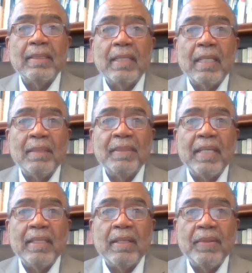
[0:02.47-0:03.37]

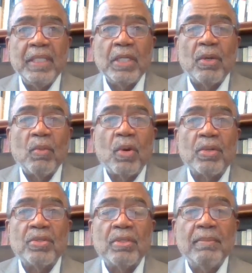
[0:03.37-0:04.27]
Alumni of the Year
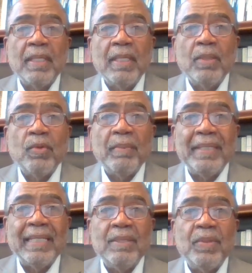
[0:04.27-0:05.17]
Awards. We
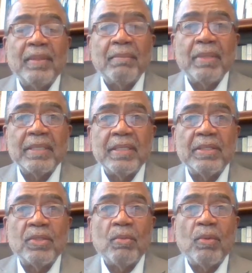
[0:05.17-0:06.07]
begin with the
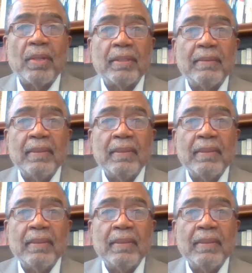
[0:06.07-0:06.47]
President's Award.